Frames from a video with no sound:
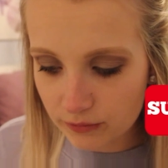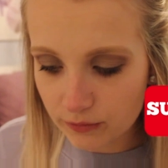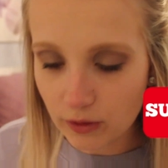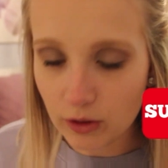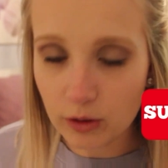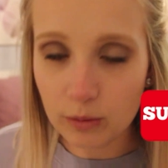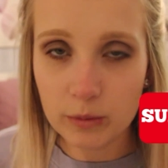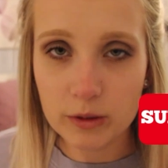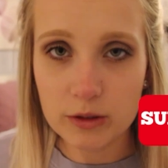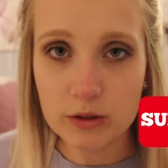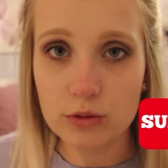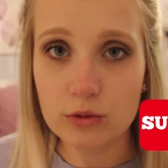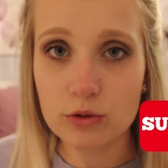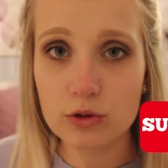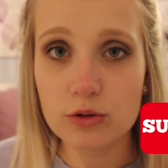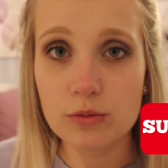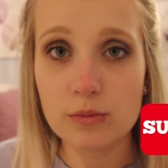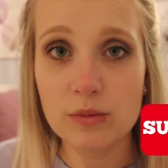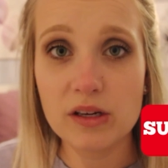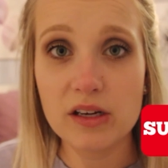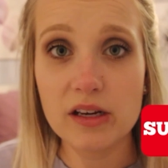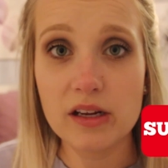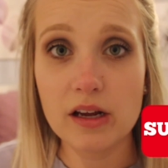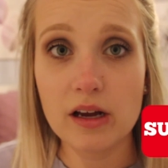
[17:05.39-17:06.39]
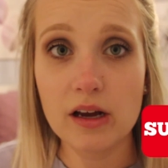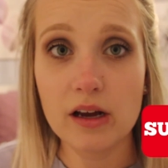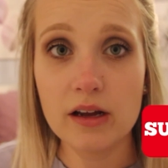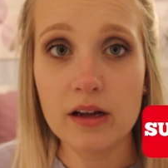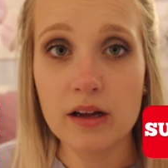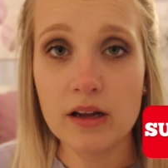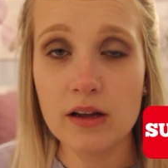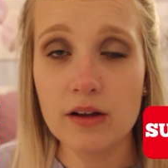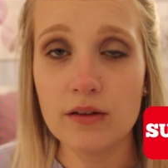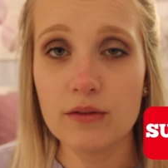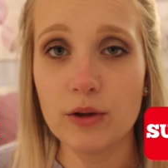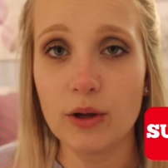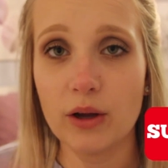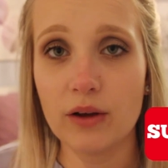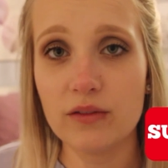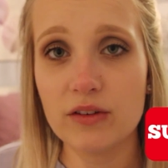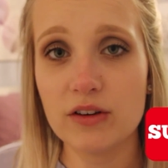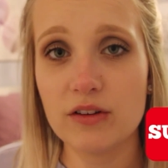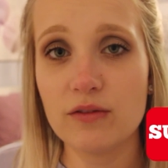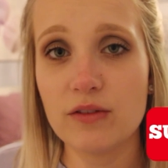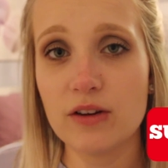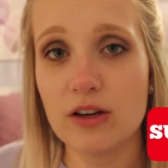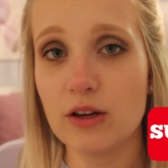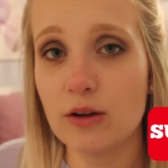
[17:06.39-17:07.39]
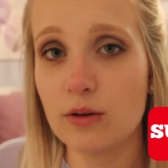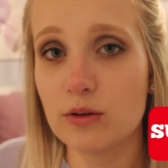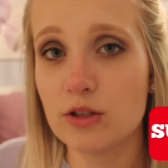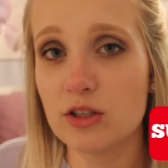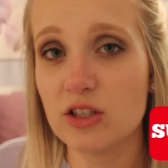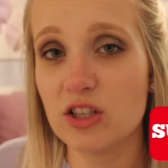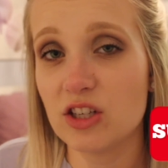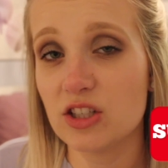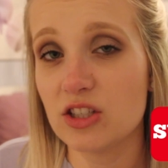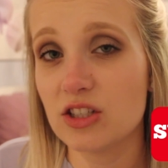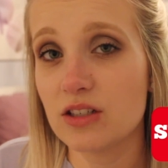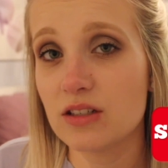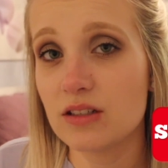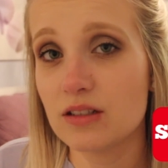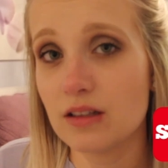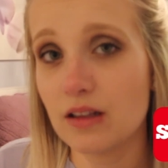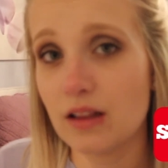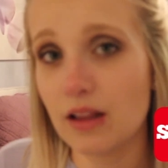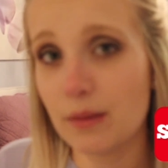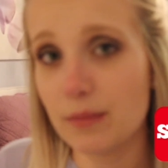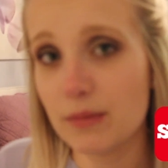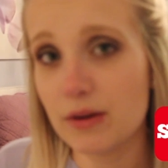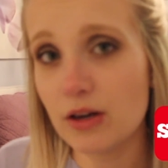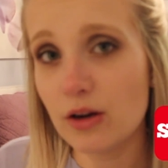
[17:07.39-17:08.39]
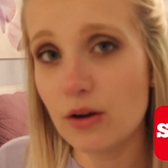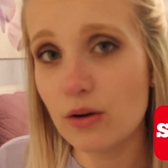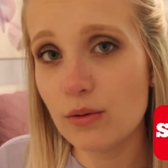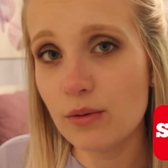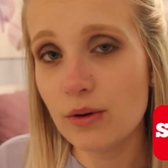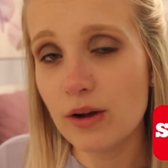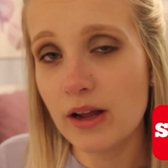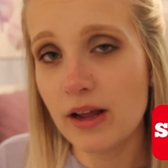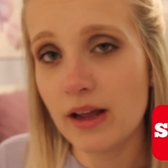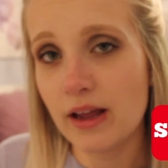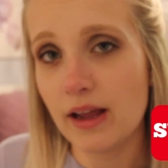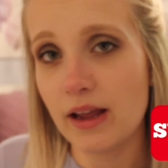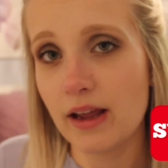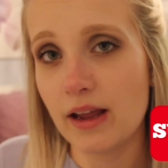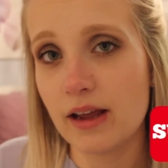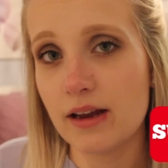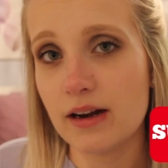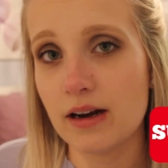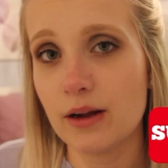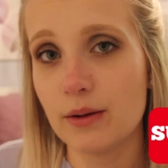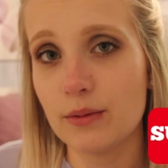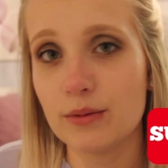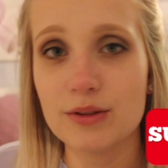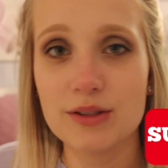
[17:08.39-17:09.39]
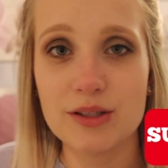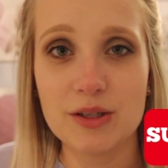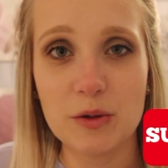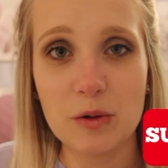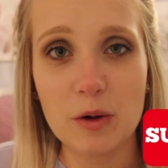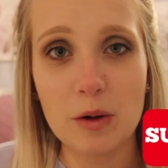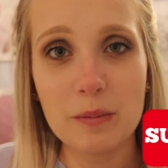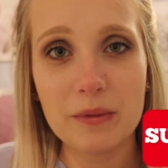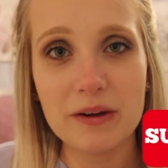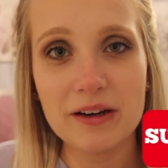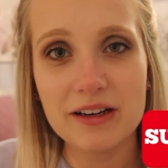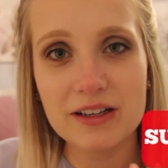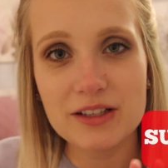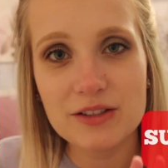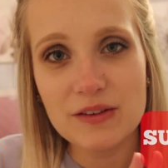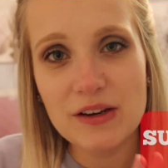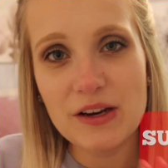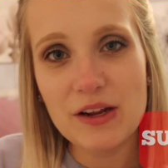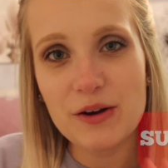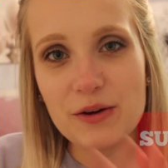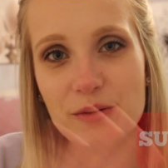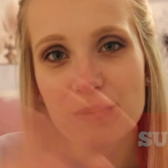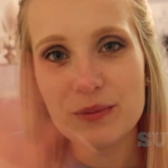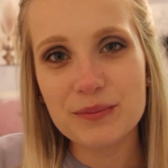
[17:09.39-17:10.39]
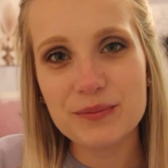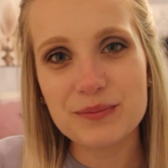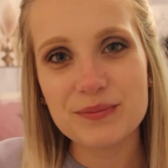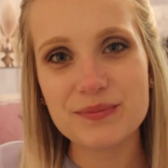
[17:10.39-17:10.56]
follow my social media. If you have any video suggestions, then let me know. And I will see you on my next video.